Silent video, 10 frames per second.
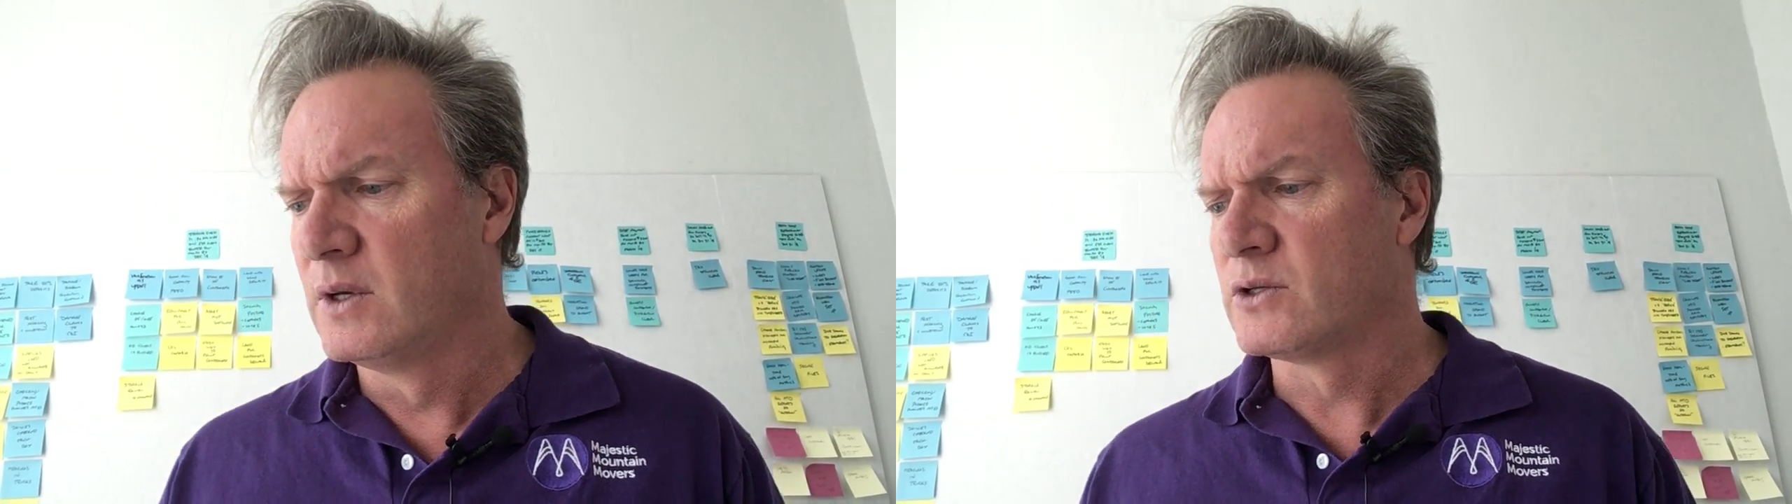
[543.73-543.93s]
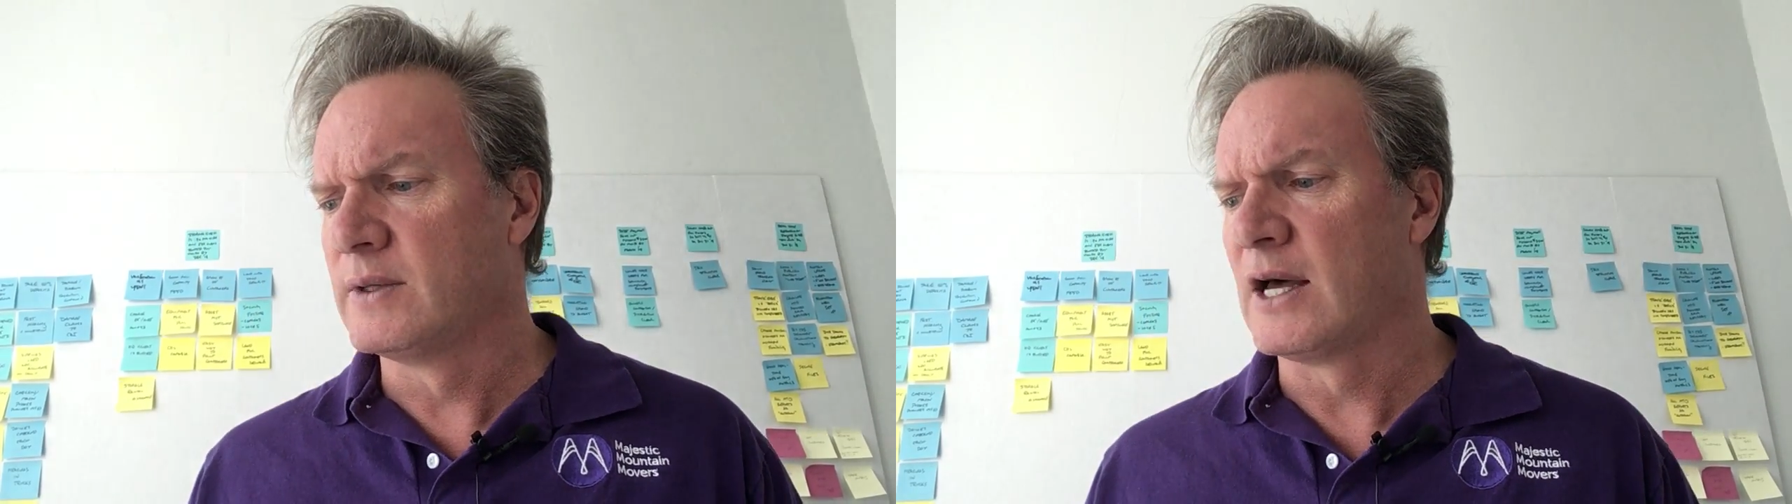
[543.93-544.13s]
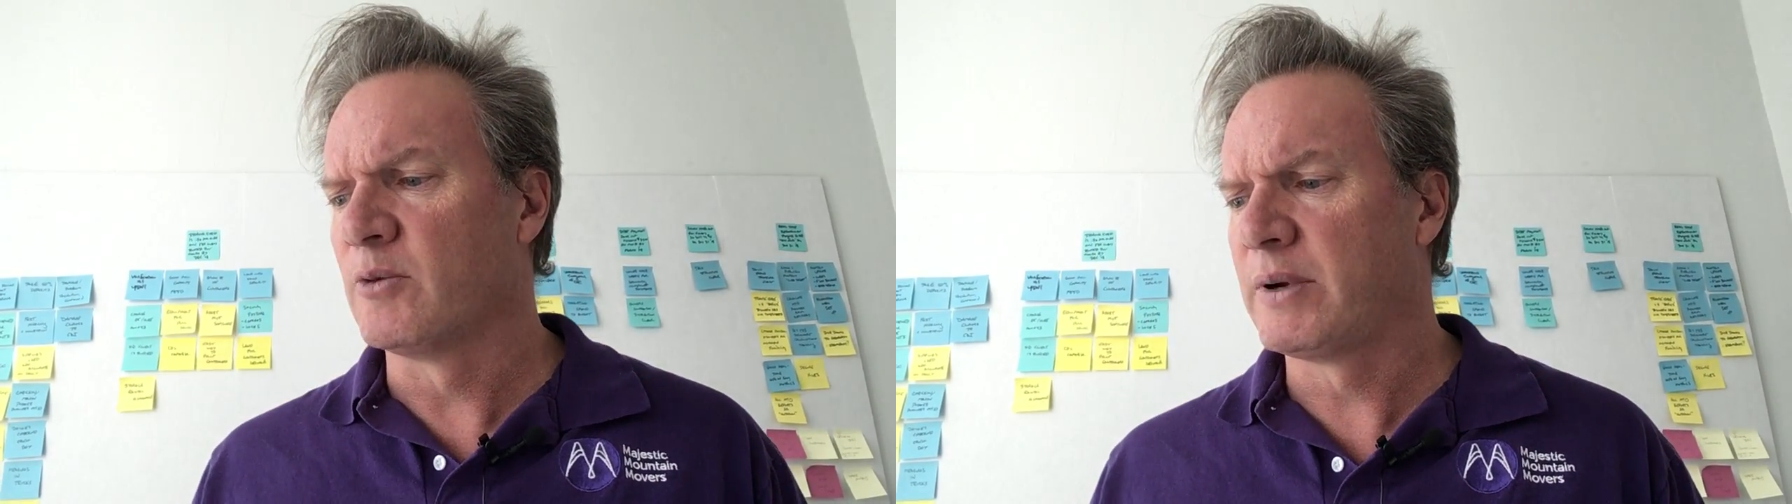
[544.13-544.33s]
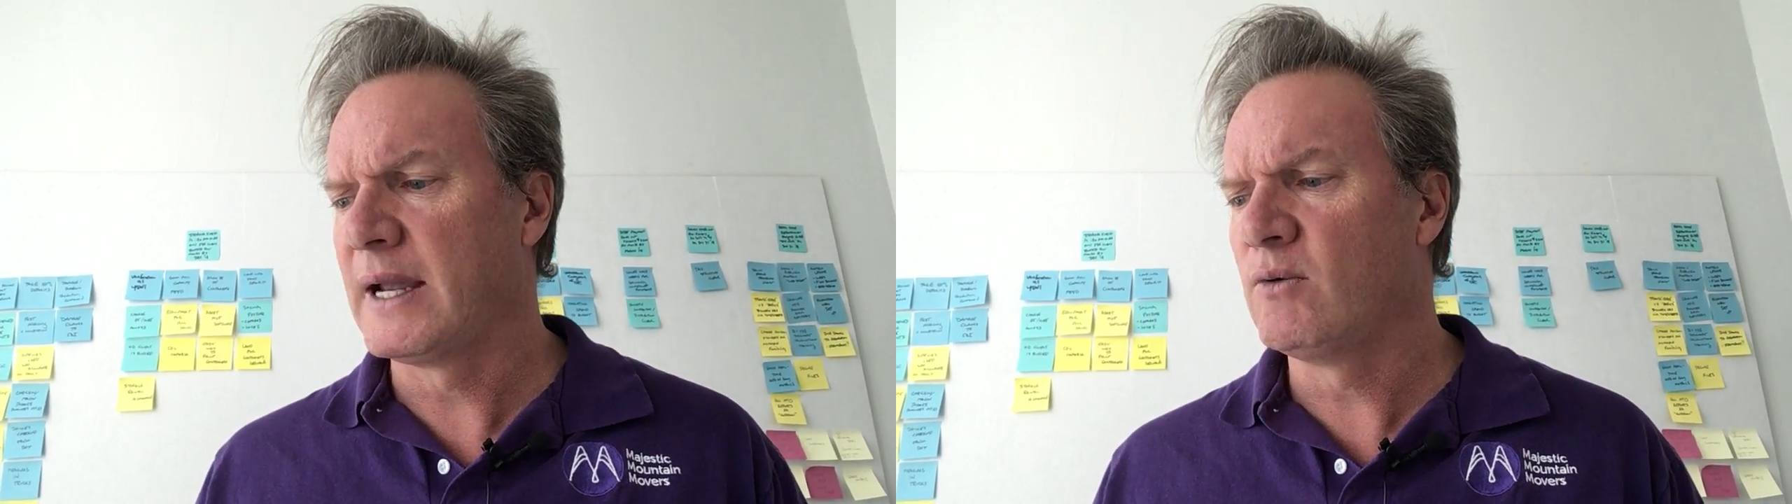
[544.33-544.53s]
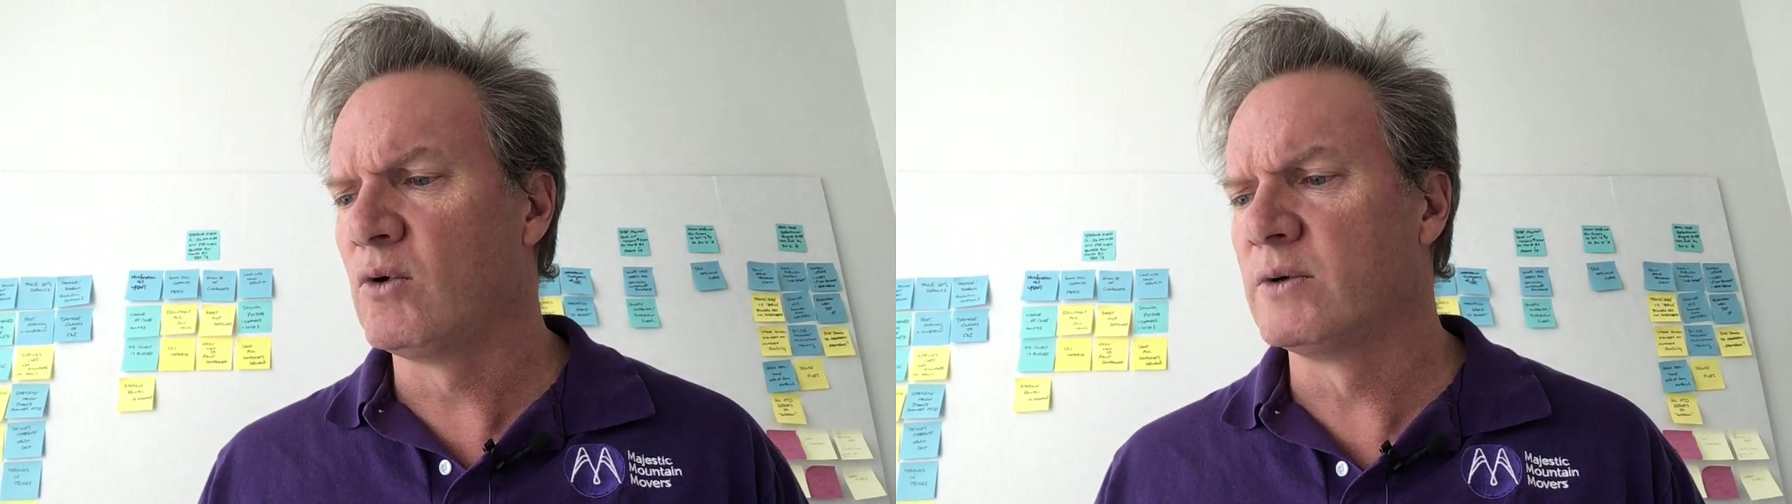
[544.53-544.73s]
So now the
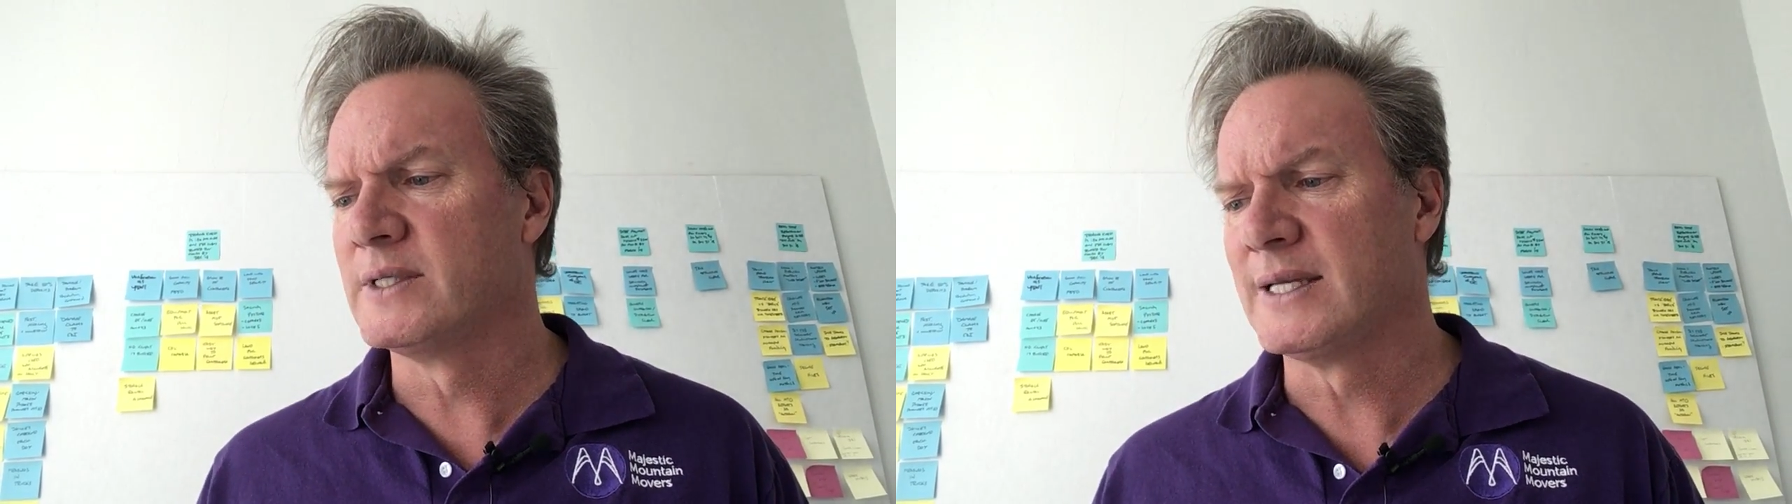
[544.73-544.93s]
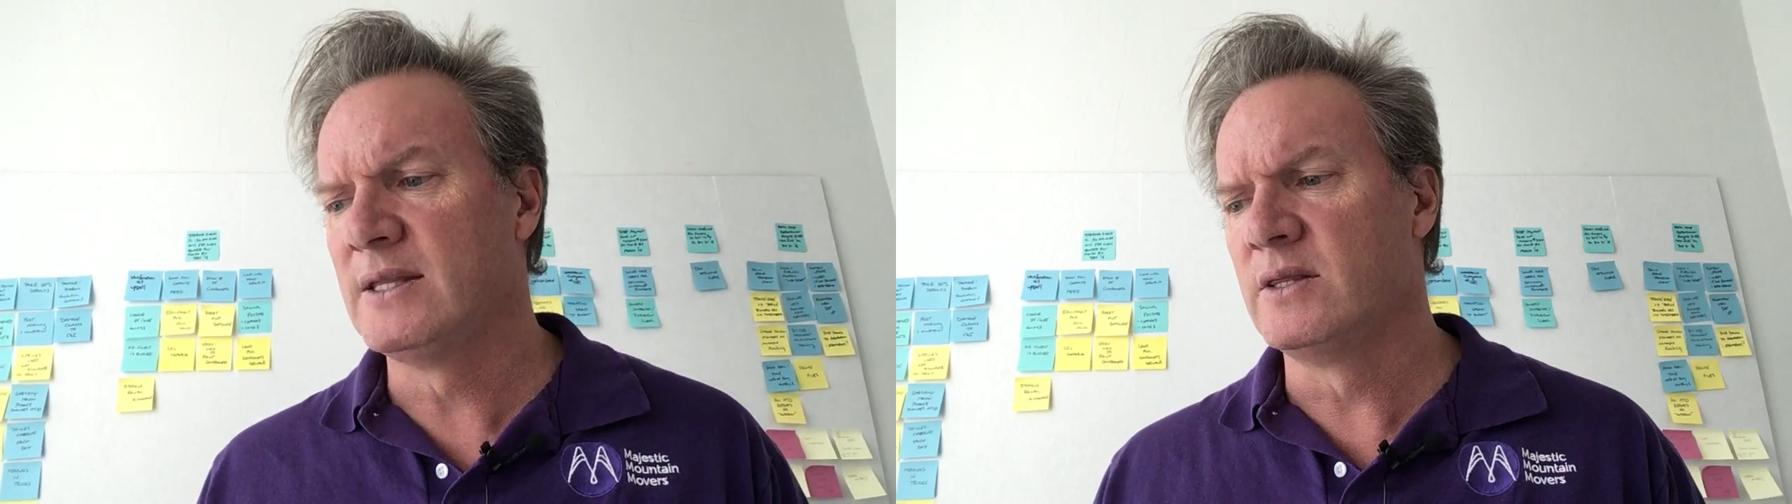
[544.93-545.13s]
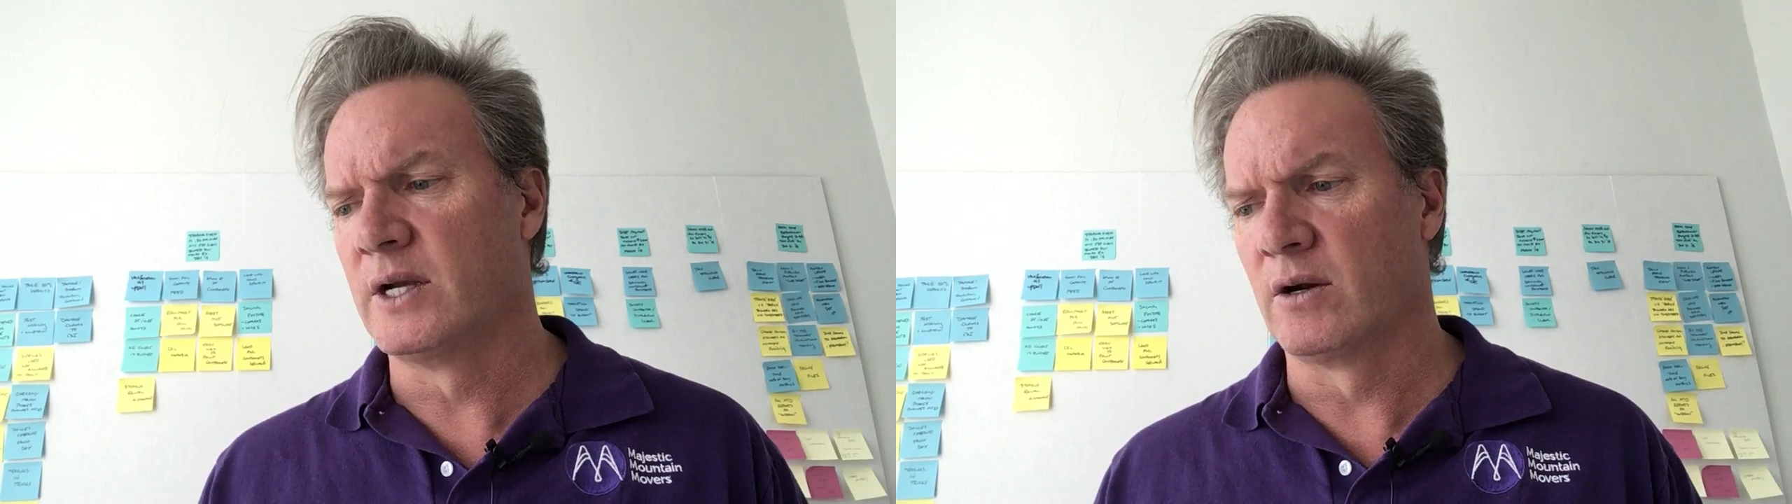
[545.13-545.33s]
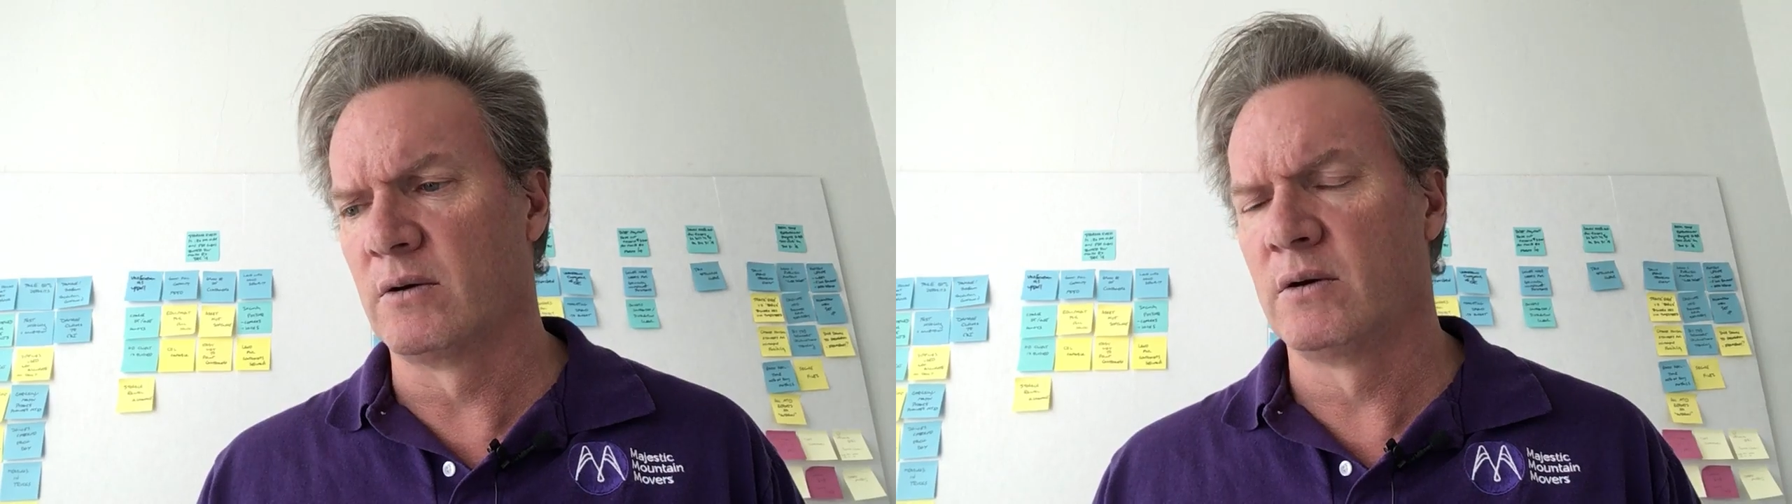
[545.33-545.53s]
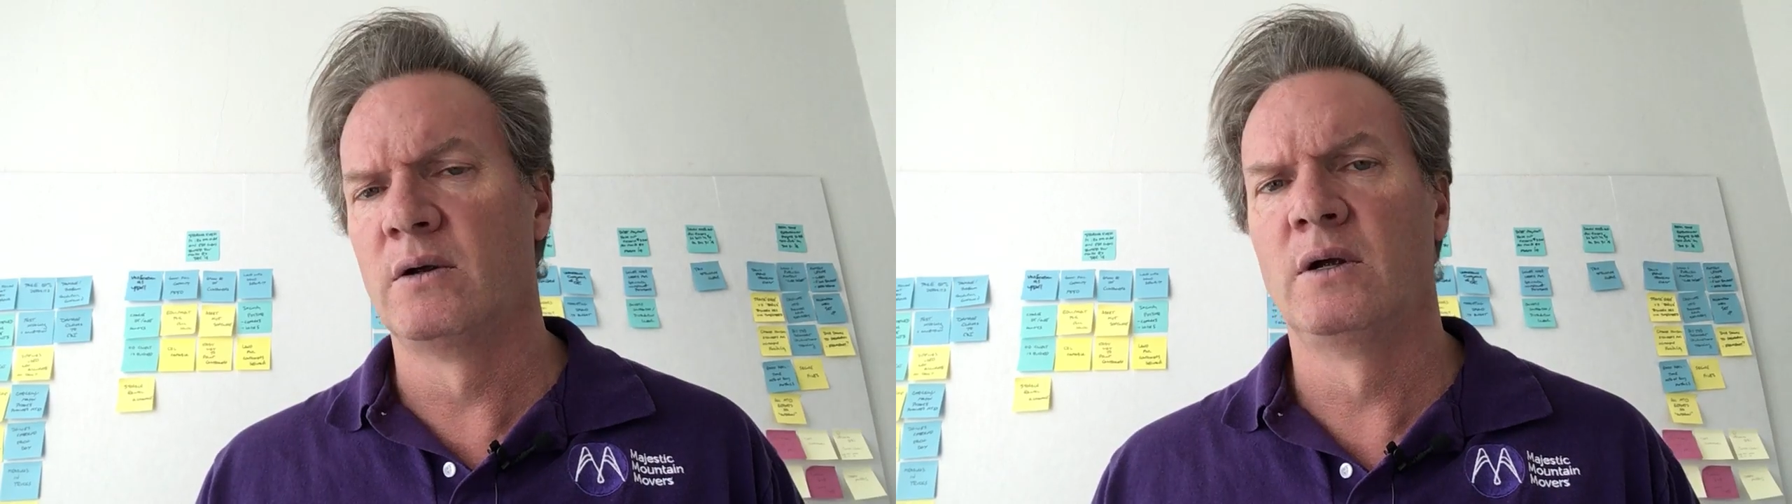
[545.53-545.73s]
payroll is in there.